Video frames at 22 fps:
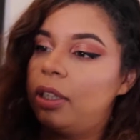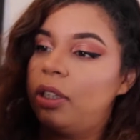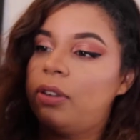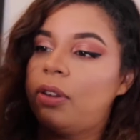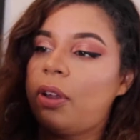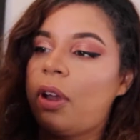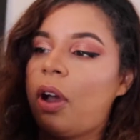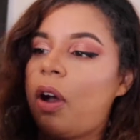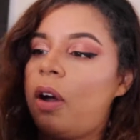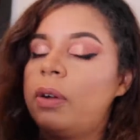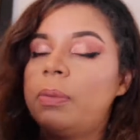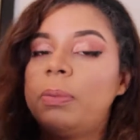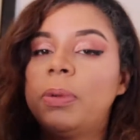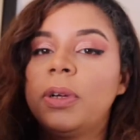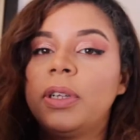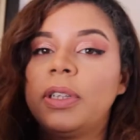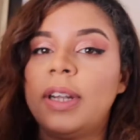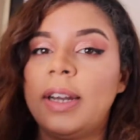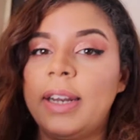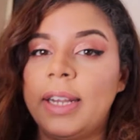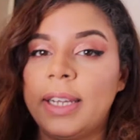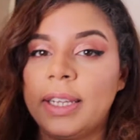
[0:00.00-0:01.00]
So I'll
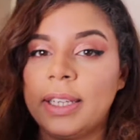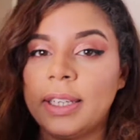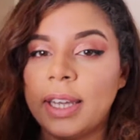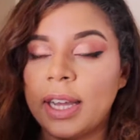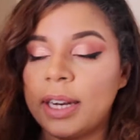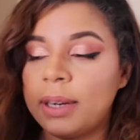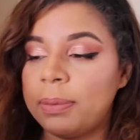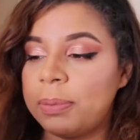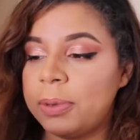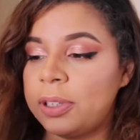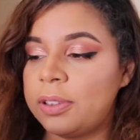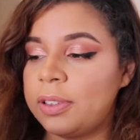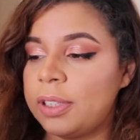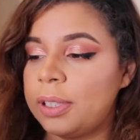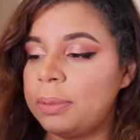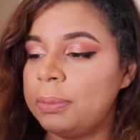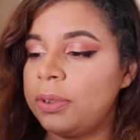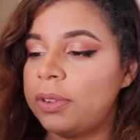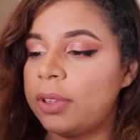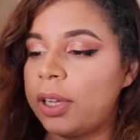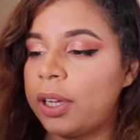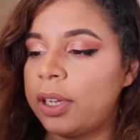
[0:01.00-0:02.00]
put the link at the
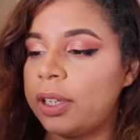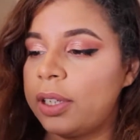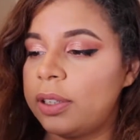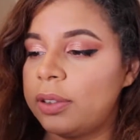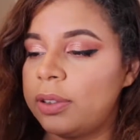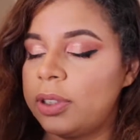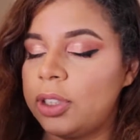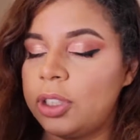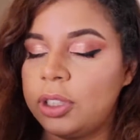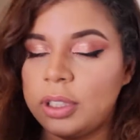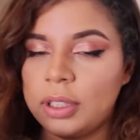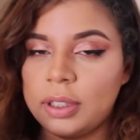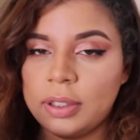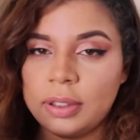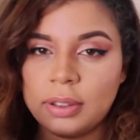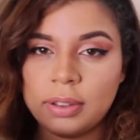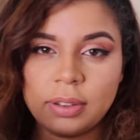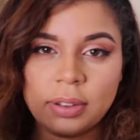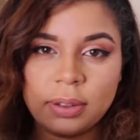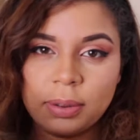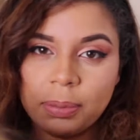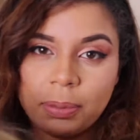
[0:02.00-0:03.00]
bottom so that you
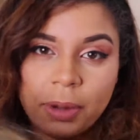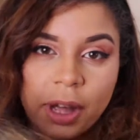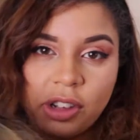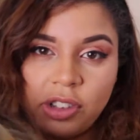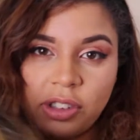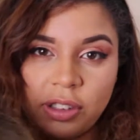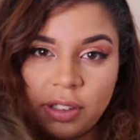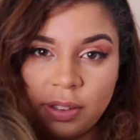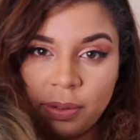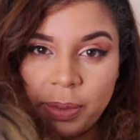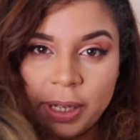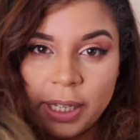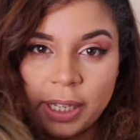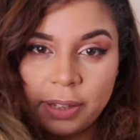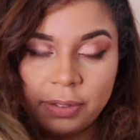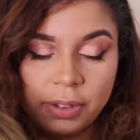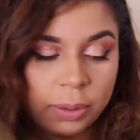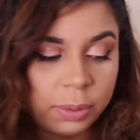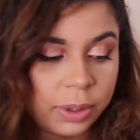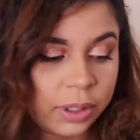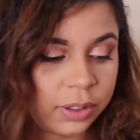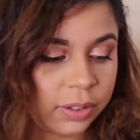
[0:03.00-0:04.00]
can purchase this wig
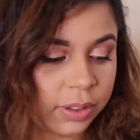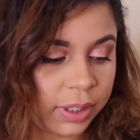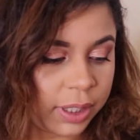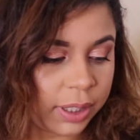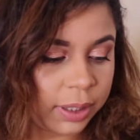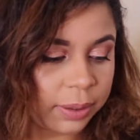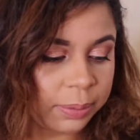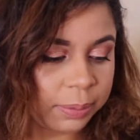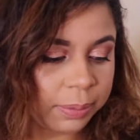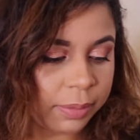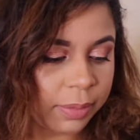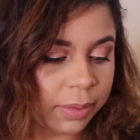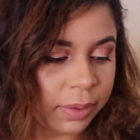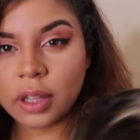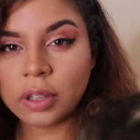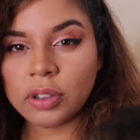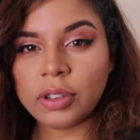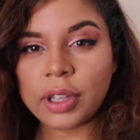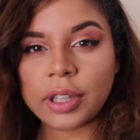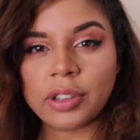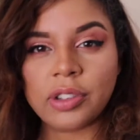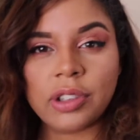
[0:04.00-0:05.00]
if you want to.
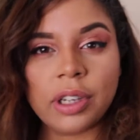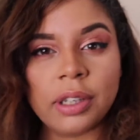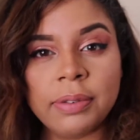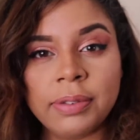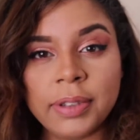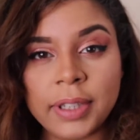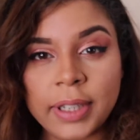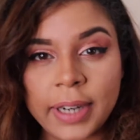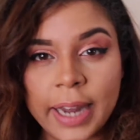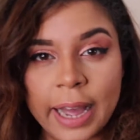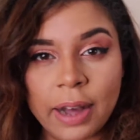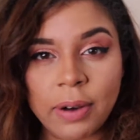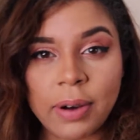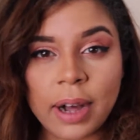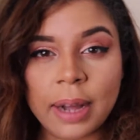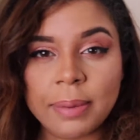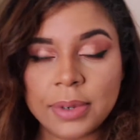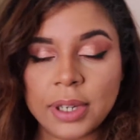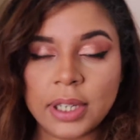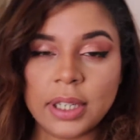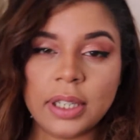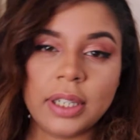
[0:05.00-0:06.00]
So just for now
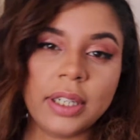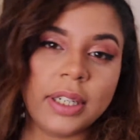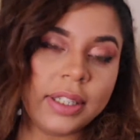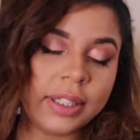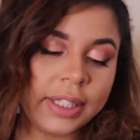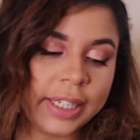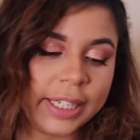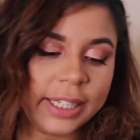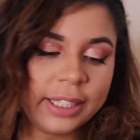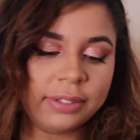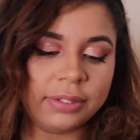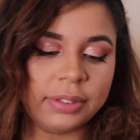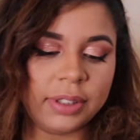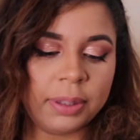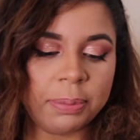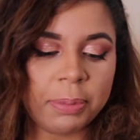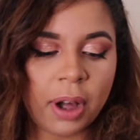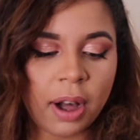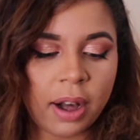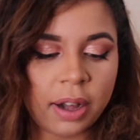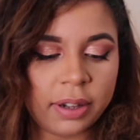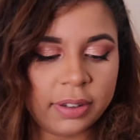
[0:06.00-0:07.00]
I'm going to leave the
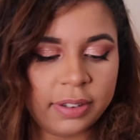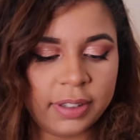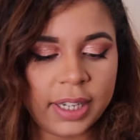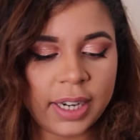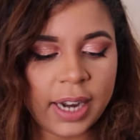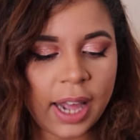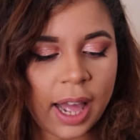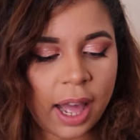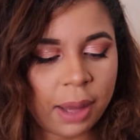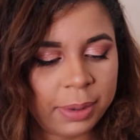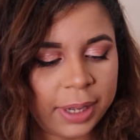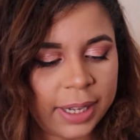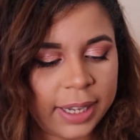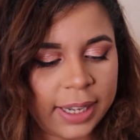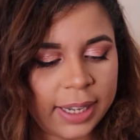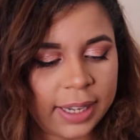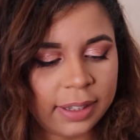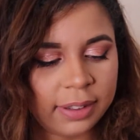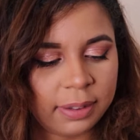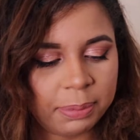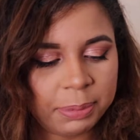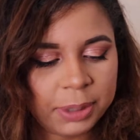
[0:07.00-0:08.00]
parting how it
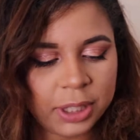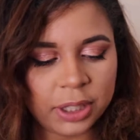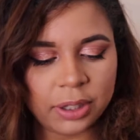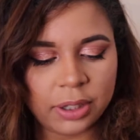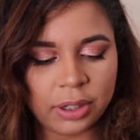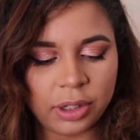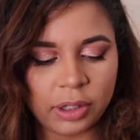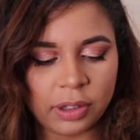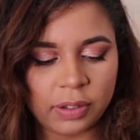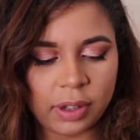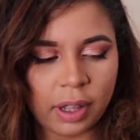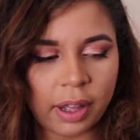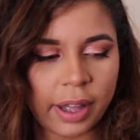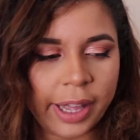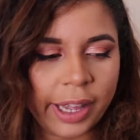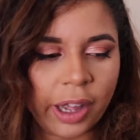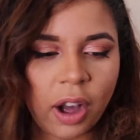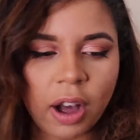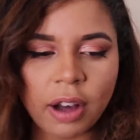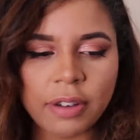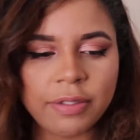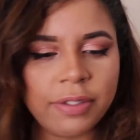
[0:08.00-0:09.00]
is because I
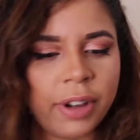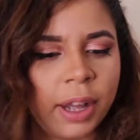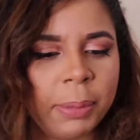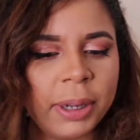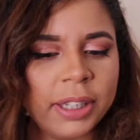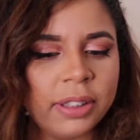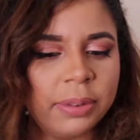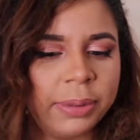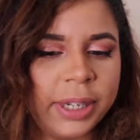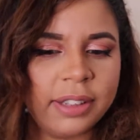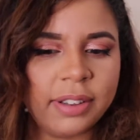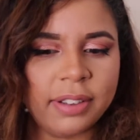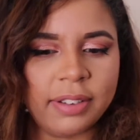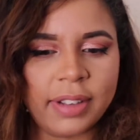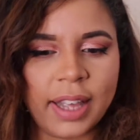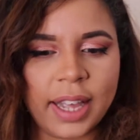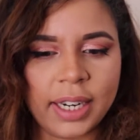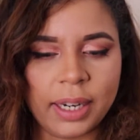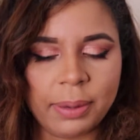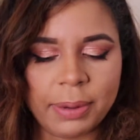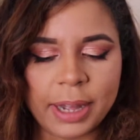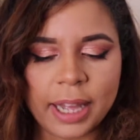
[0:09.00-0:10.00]
can't find my tweezers
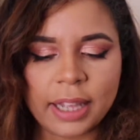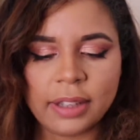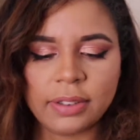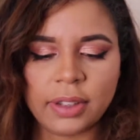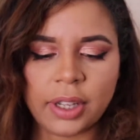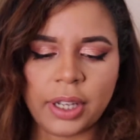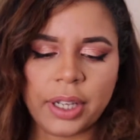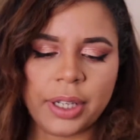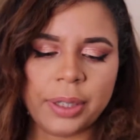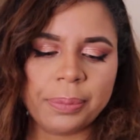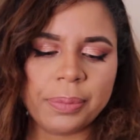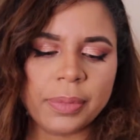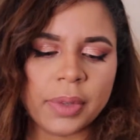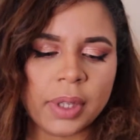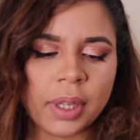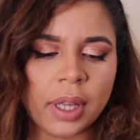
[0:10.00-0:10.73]
anywhere, so